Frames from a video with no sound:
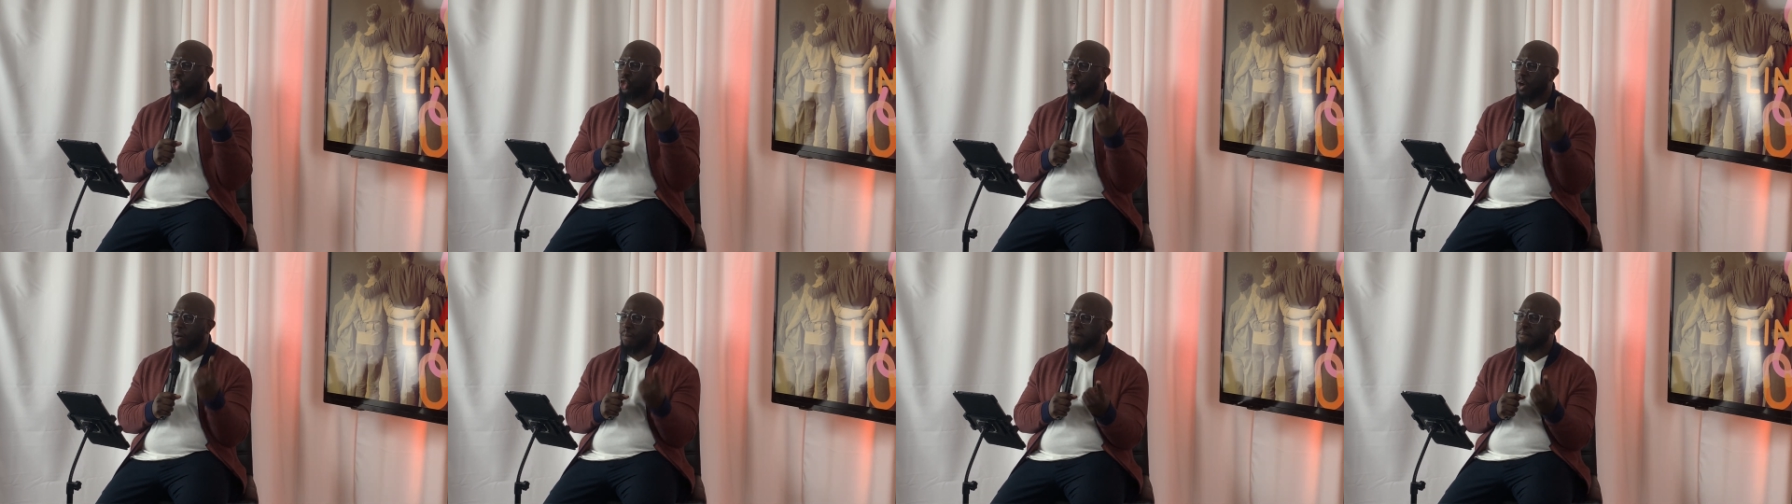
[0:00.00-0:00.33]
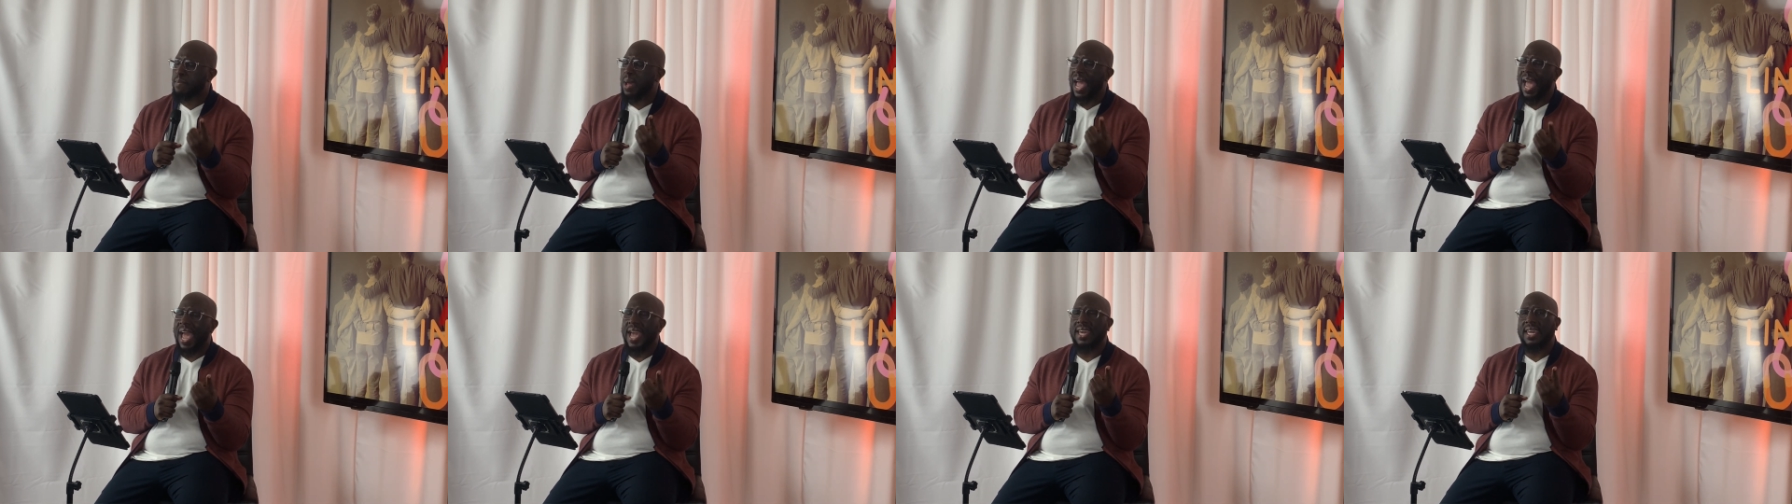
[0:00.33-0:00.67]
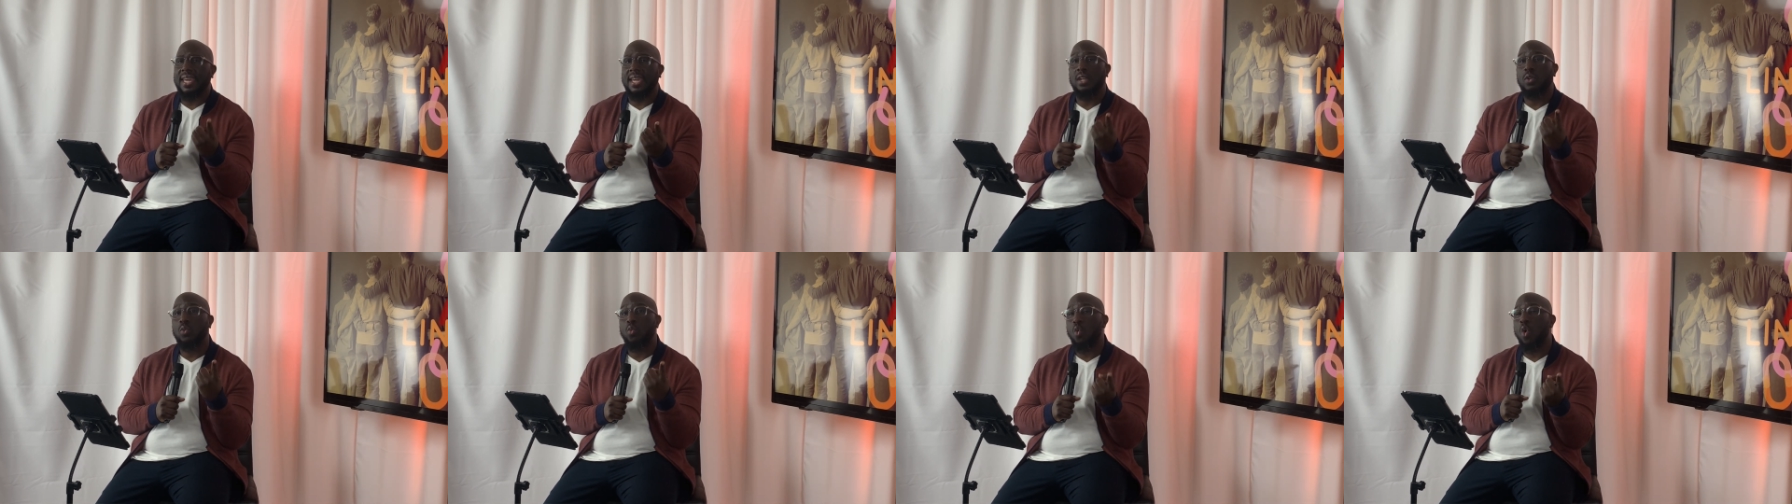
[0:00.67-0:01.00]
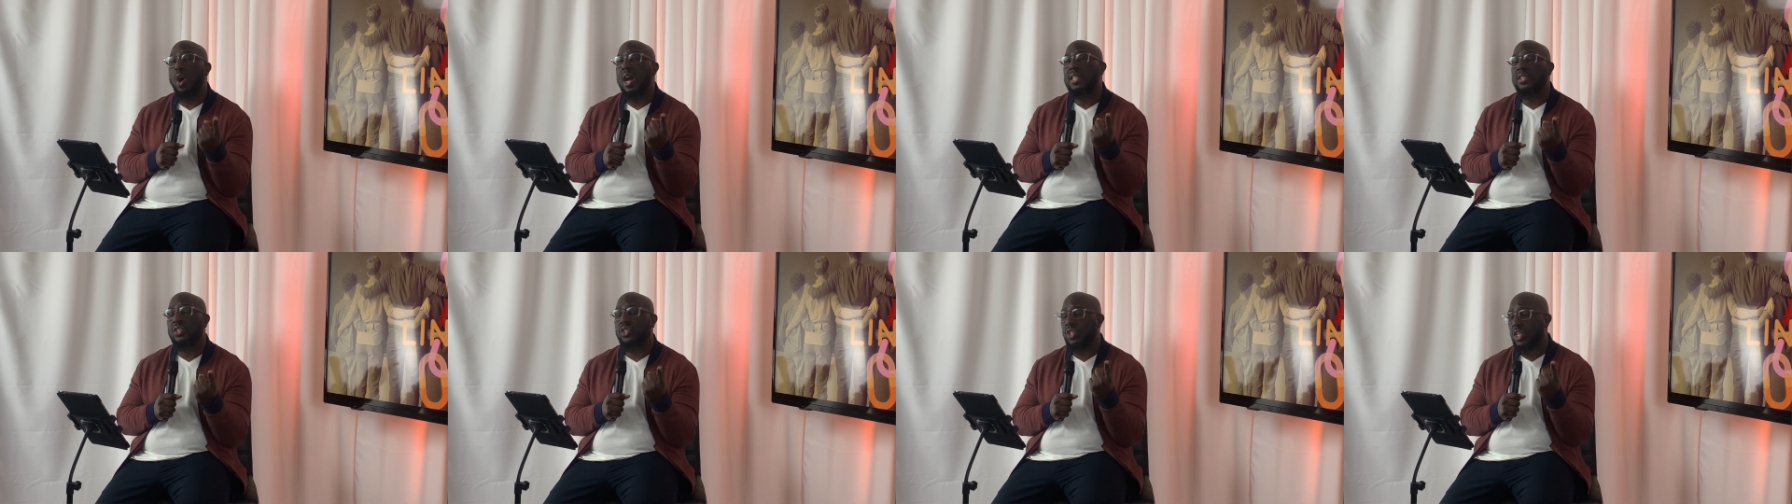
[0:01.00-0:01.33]
your back in
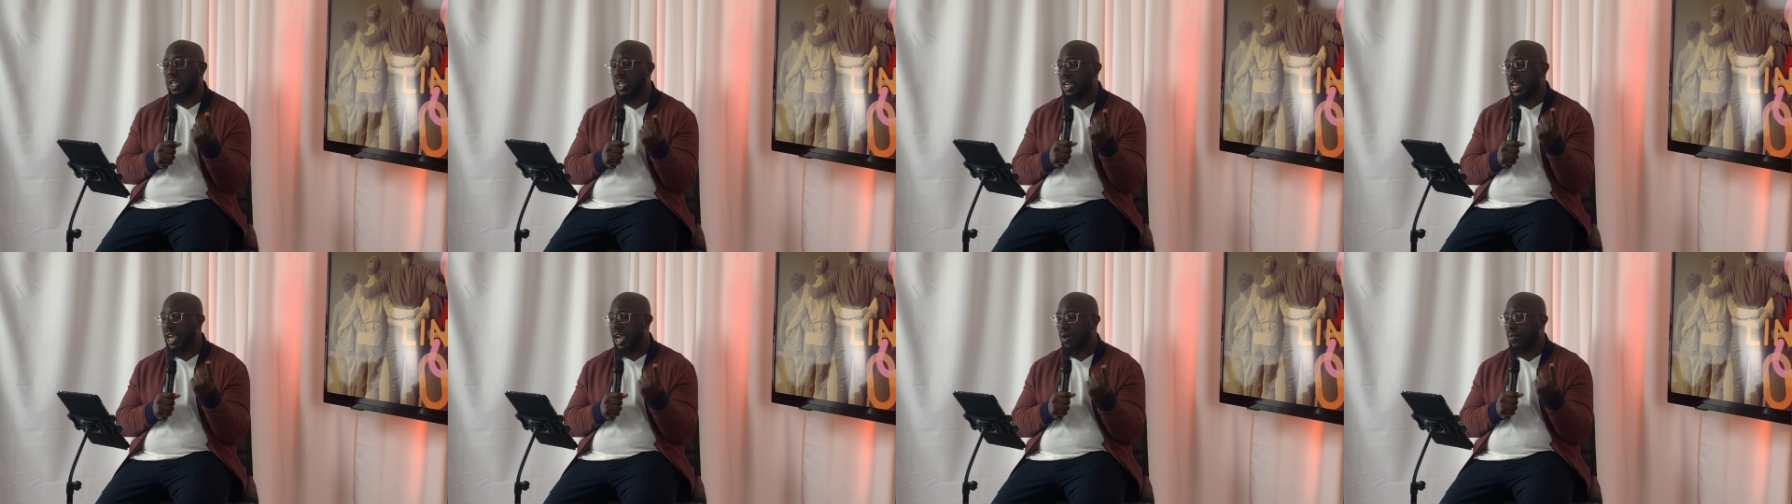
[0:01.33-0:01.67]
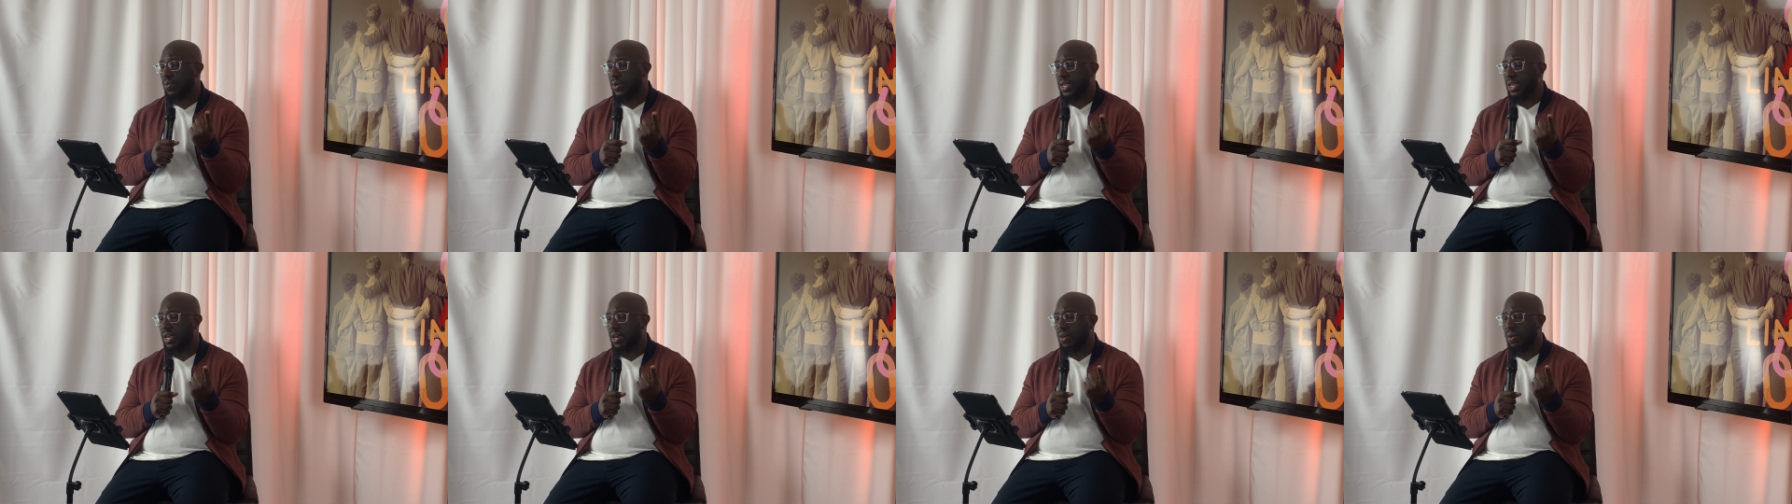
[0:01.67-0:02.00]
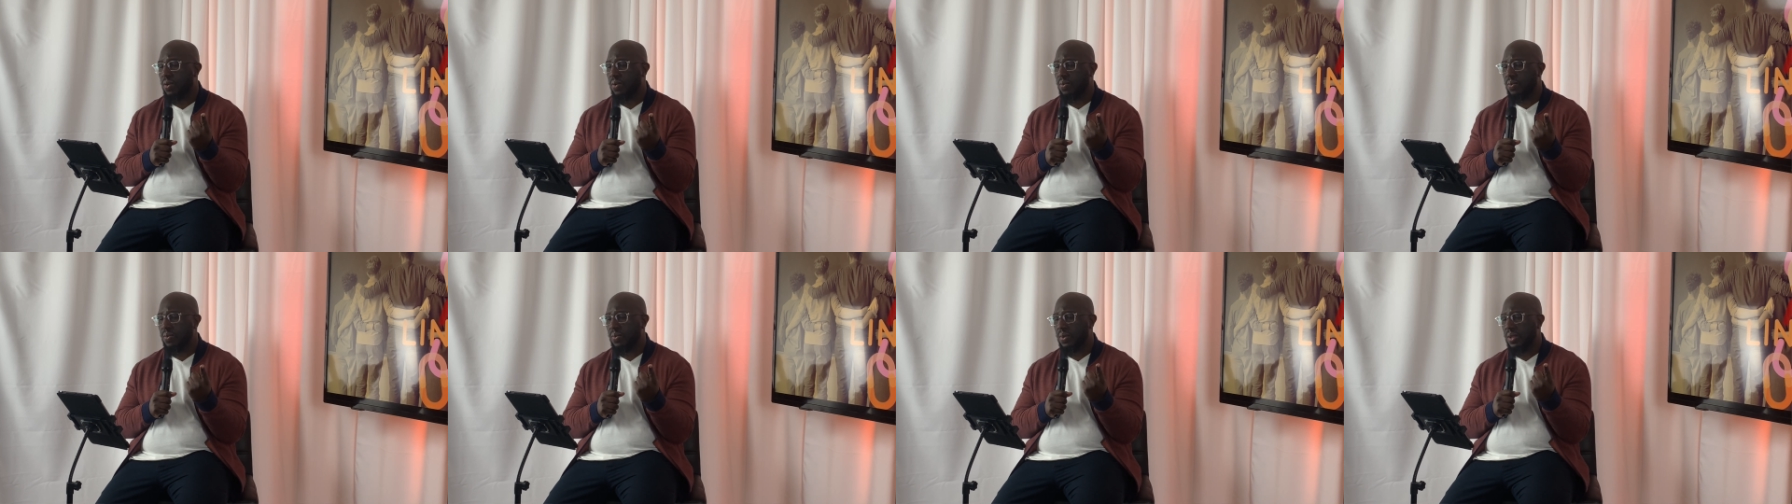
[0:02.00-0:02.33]
one scenario